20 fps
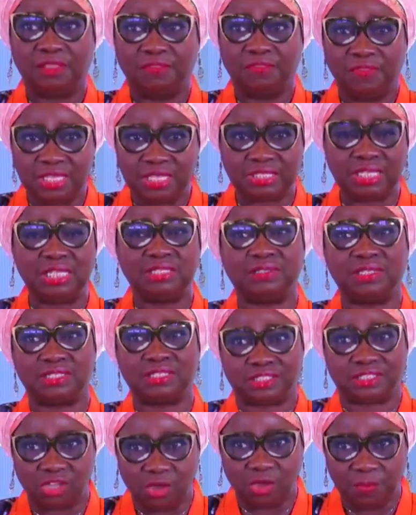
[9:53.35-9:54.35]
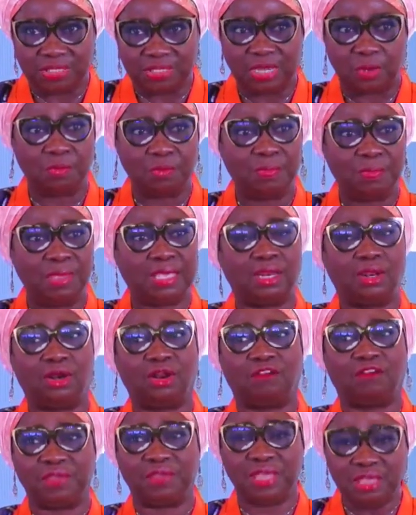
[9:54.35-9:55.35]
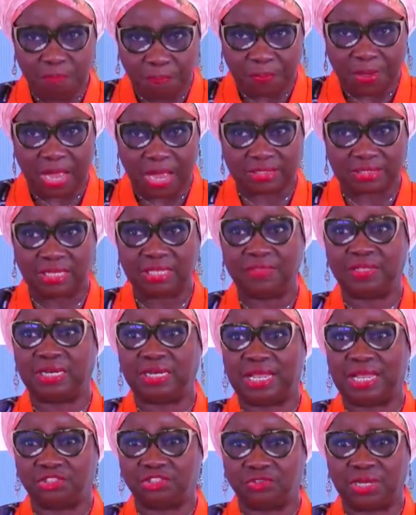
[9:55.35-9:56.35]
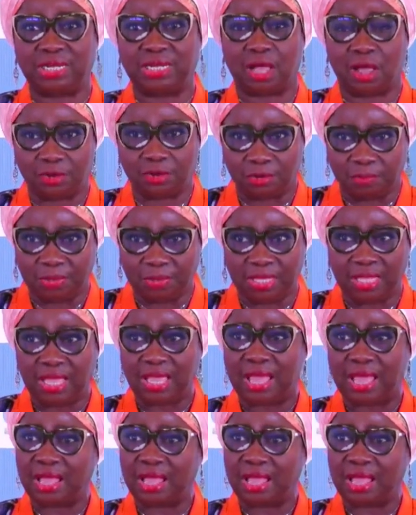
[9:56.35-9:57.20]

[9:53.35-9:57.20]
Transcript: This is a summit that will make a lot of impact in the Nigerian economy.